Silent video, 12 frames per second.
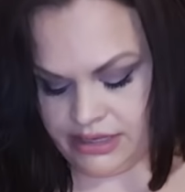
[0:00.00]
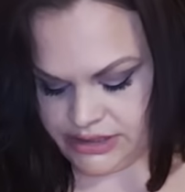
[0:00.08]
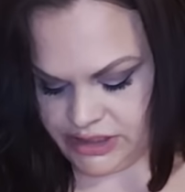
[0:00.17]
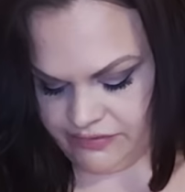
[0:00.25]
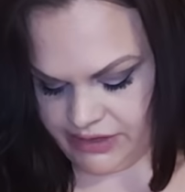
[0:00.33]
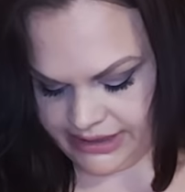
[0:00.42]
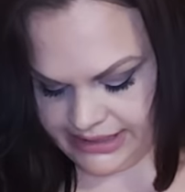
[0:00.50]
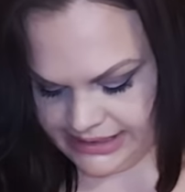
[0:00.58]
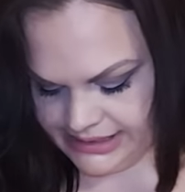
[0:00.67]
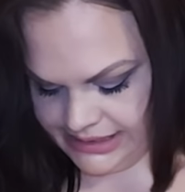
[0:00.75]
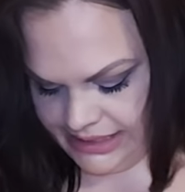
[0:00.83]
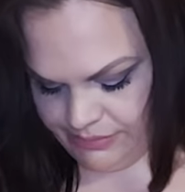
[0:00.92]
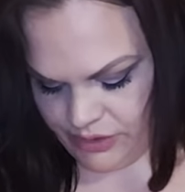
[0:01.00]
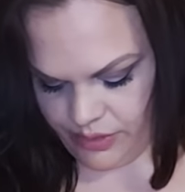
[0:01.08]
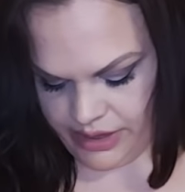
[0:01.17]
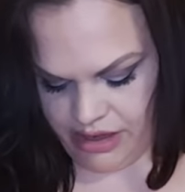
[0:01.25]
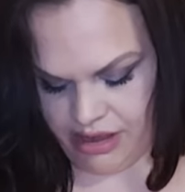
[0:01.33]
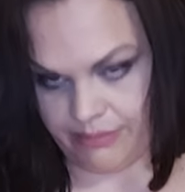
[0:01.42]
So you've got this seam
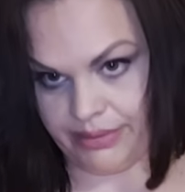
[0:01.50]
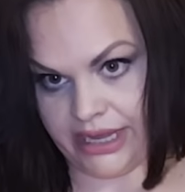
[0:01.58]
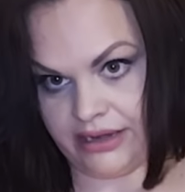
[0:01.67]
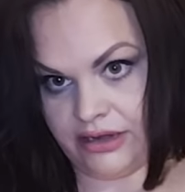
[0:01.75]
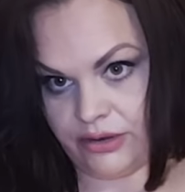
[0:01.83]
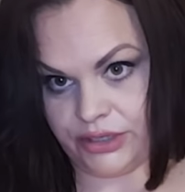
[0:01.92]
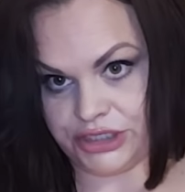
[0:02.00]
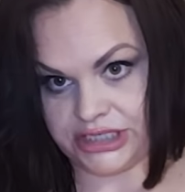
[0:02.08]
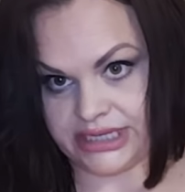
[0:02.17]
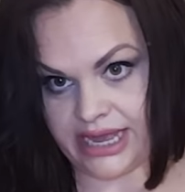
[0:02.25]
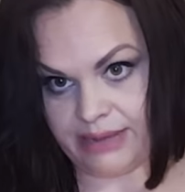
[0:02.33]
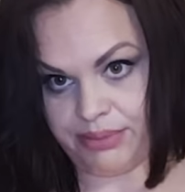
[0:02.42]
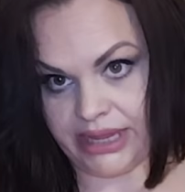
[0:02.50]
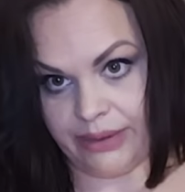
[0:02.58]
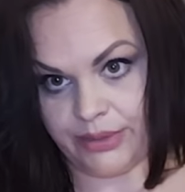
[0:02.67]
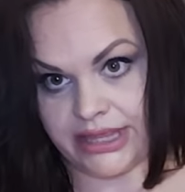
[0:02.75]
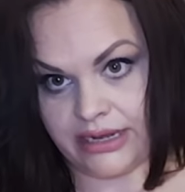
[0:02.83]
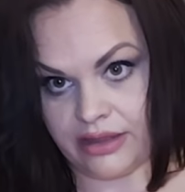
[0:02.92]
going on, but you know, you just kind of
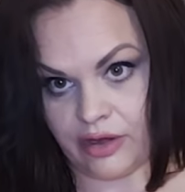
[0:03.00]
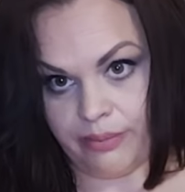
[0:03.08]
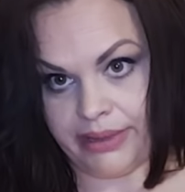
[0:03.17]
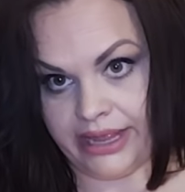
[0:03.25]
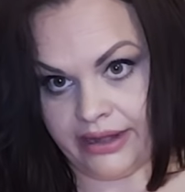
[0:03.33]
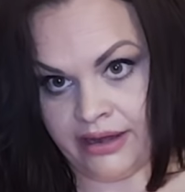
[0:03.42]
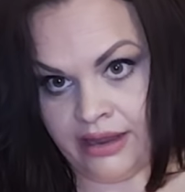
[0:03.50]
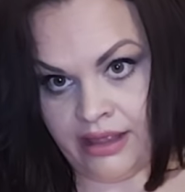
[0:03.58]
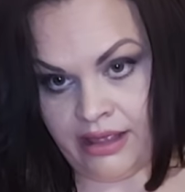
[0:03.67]
play with it a little bit.